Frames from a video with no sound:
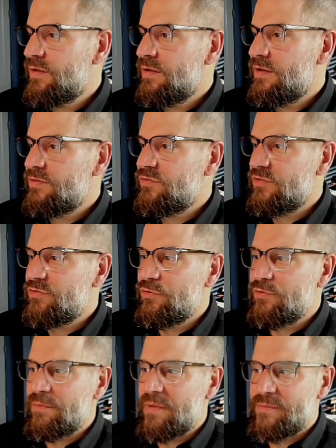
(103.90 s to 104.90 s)
It's just
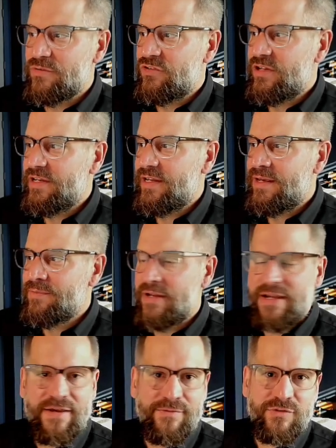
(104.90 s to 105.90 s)
using my machine name, and
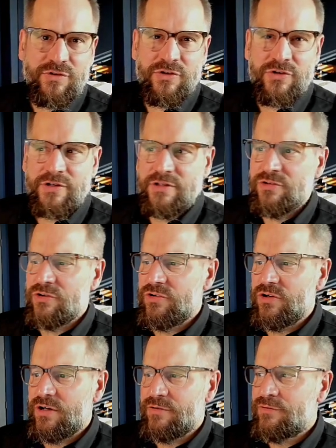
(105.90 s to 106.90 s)
I have security turned
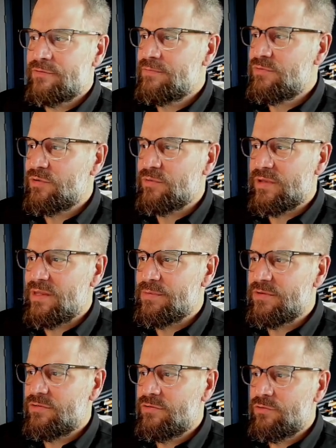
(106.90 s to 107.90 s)
off. So we'll keep
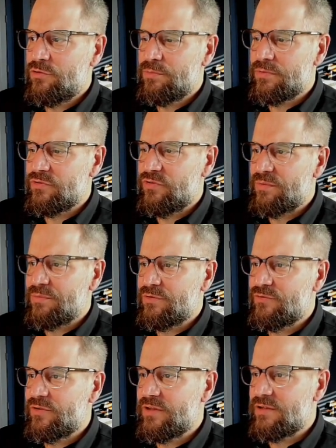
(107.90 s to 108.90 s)
it super simple
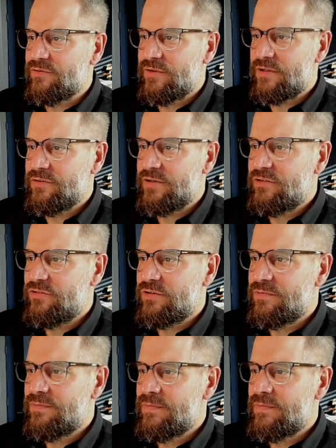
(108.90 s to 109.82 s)
for the configuration.